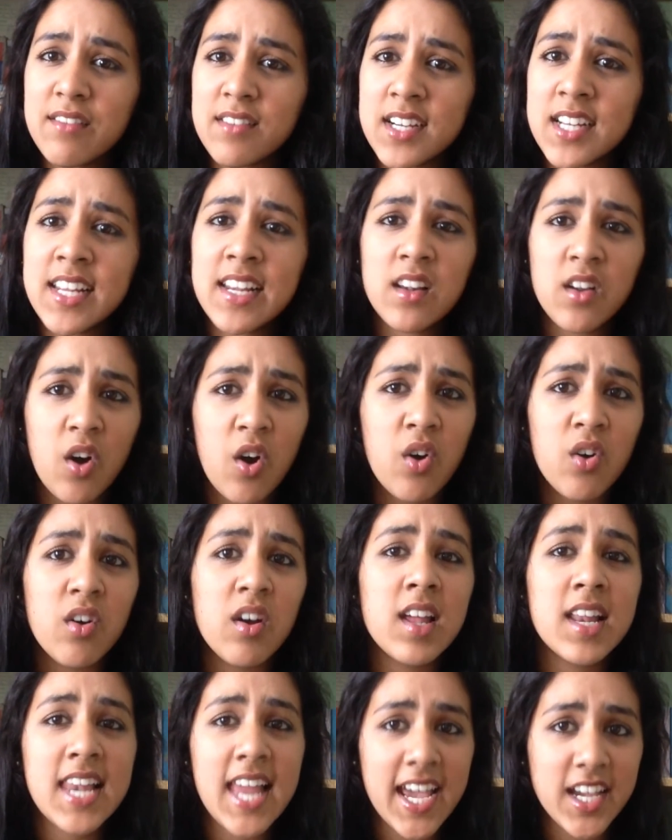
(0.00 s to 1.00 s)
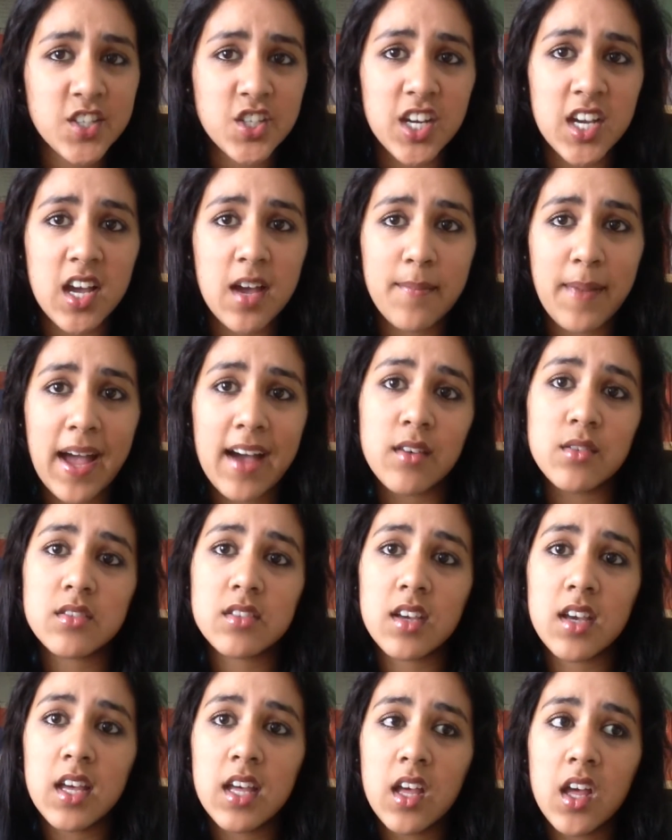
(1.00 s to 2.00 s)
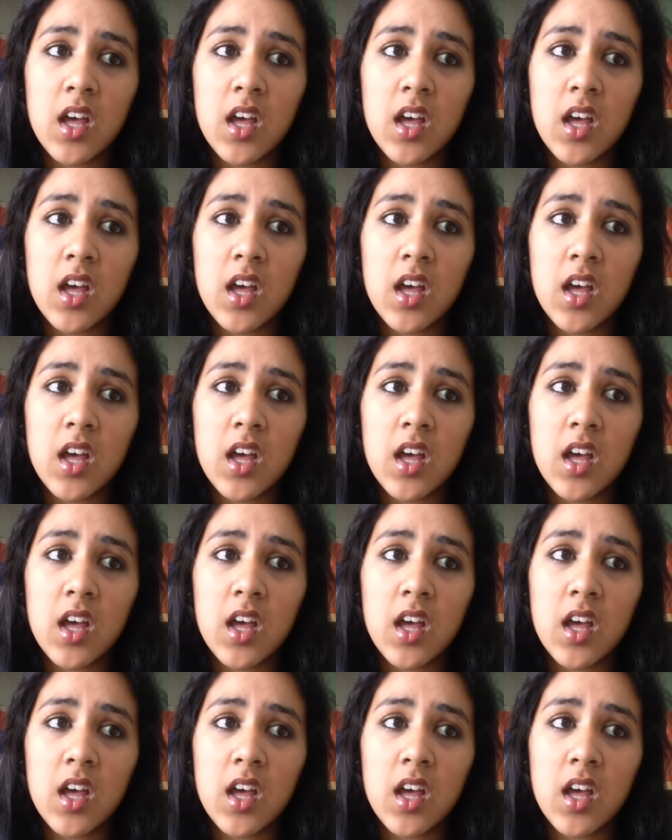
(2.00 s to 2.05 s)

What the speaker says: really long lecture about